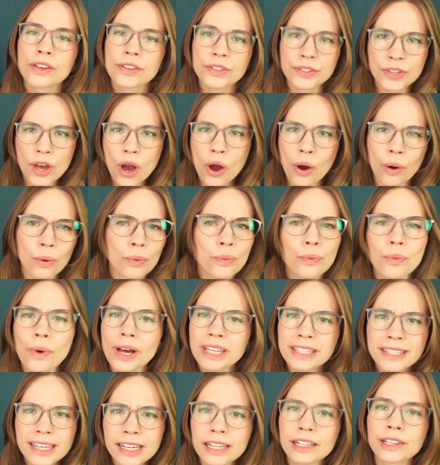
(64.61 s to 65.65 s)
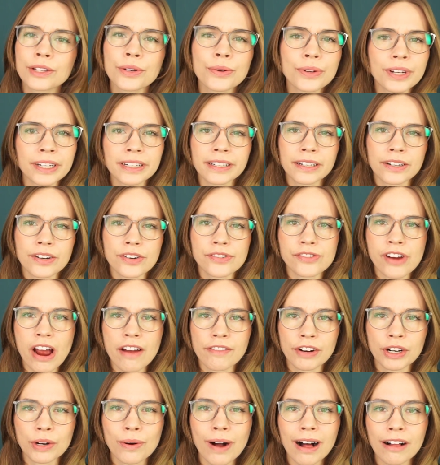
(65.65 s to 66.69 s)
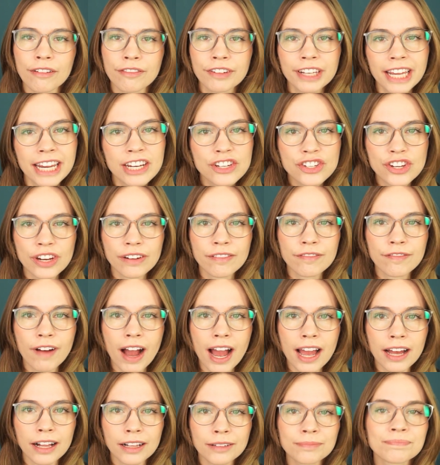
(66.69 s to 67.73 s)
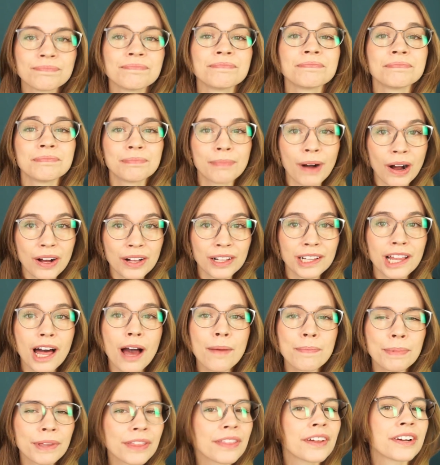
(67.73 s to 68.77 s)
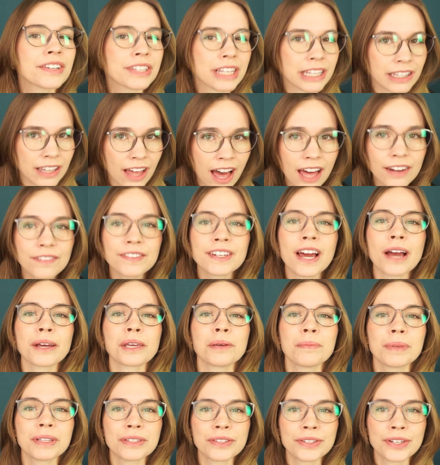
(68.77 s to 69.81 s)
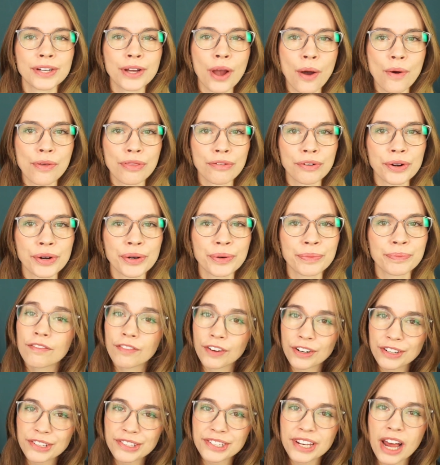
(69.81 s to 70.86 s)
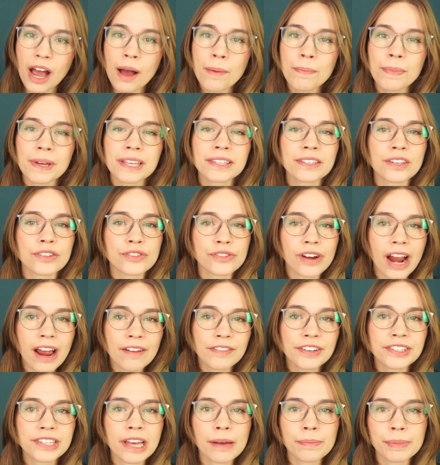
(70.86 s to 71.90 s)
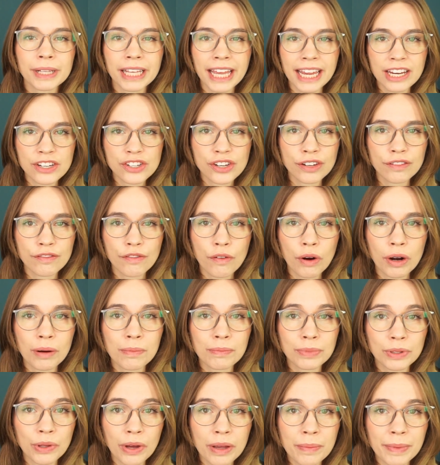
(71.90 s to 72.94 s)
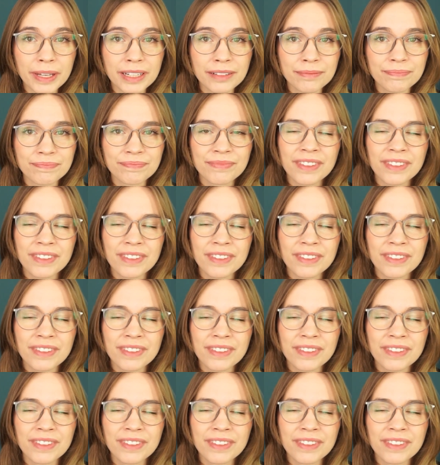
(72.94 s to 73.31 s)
So, what's included in a driver qualification file? Buckle up, there's a lot of documents to go through. First up is a driver's application for employment.